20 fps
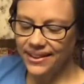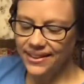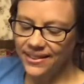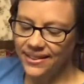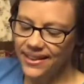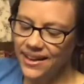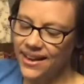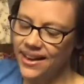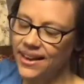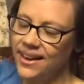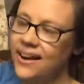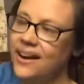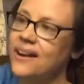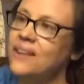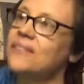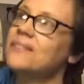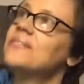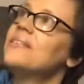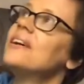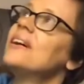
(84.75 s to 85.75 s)
They
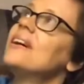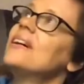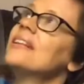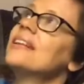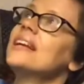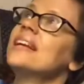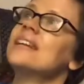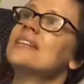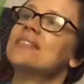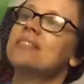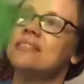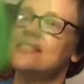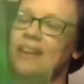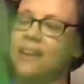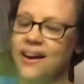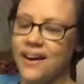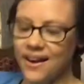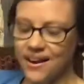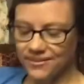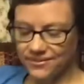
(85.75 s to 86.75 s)
are falling
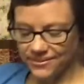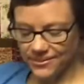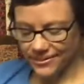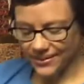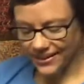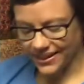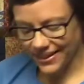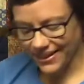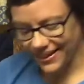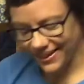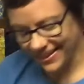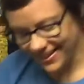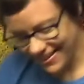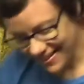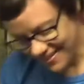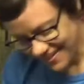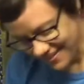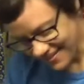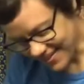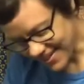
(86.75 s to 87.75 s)
softly,
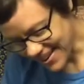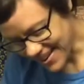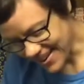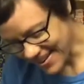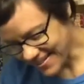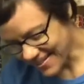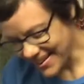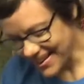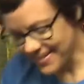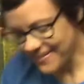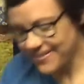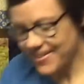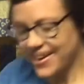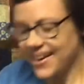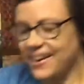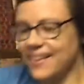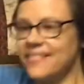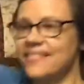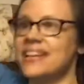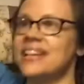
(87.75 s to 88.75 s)
very,
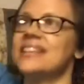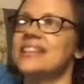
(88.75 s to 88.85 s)
very